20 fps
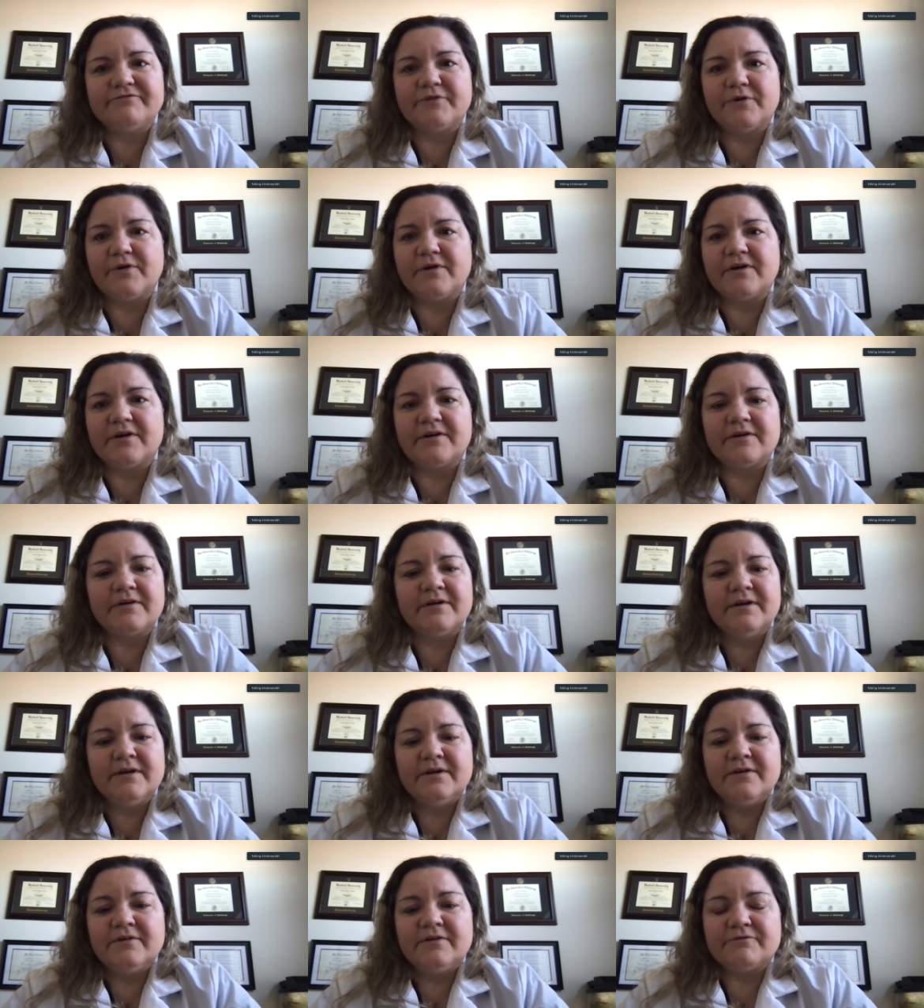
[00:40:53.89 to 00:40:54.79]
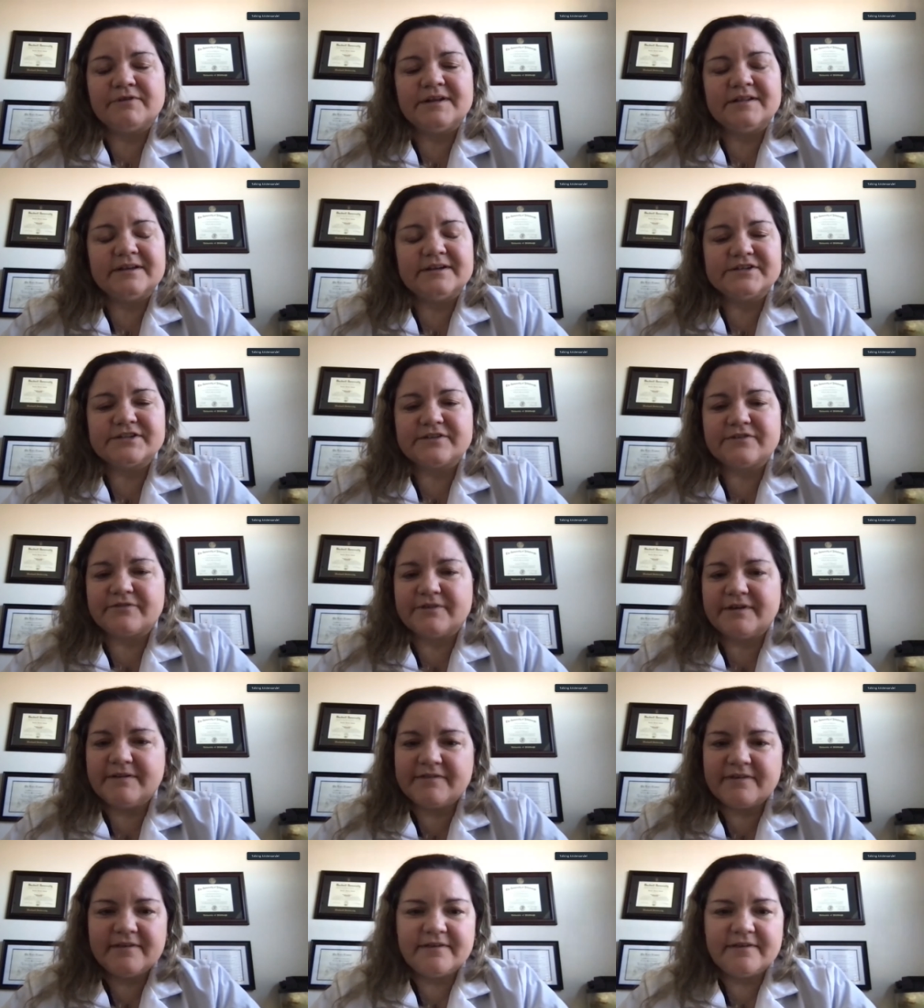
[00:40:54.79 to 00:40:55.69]
for religious
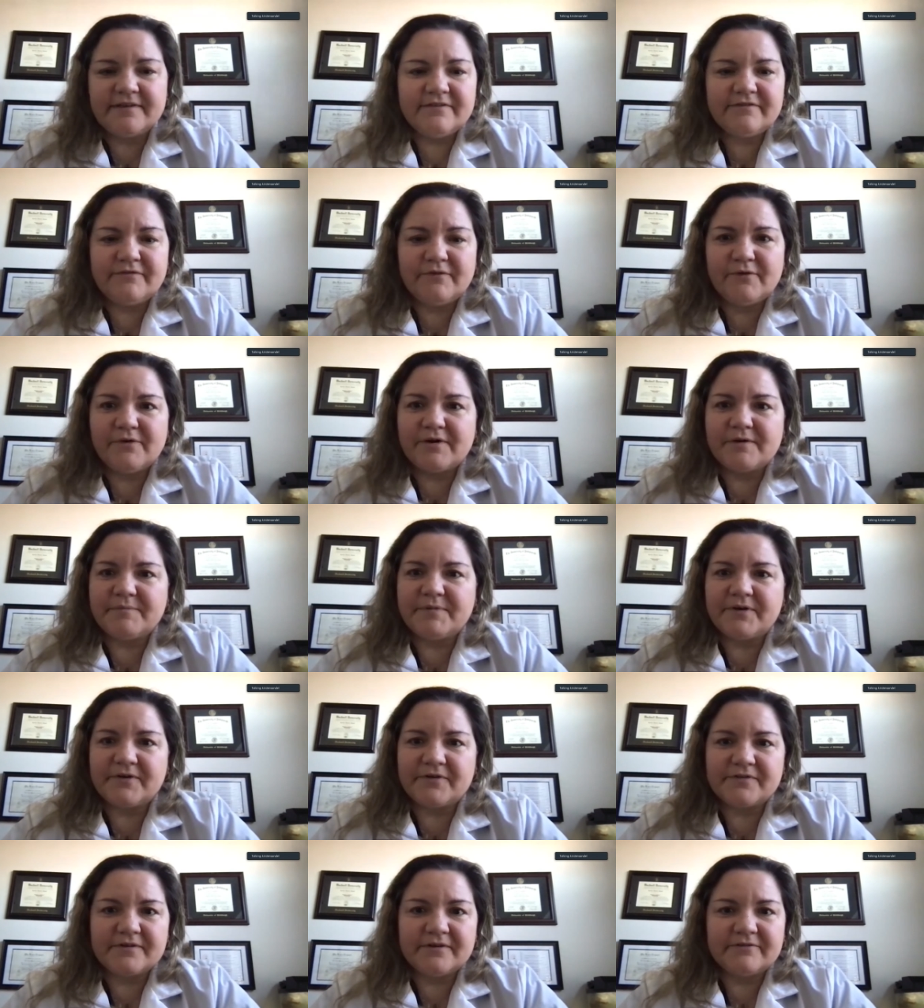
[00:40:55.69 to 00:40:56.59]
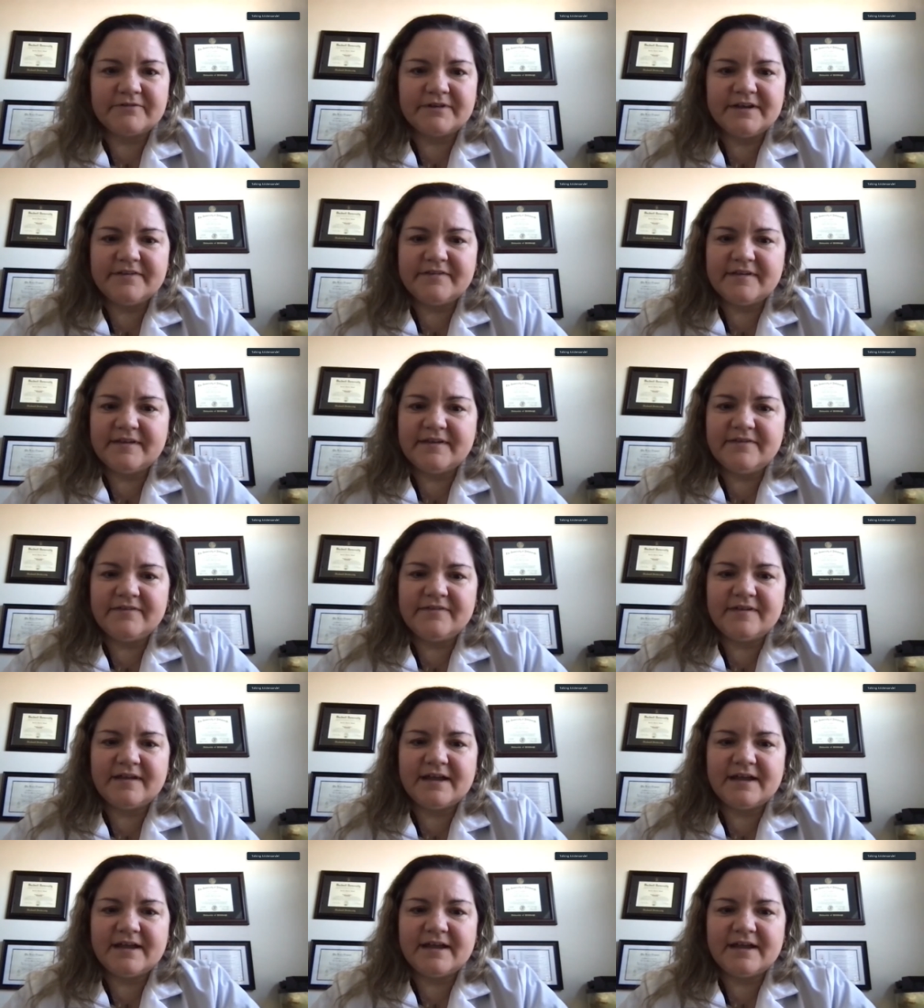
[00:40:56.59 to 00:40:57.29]
reasons, for personal reasons,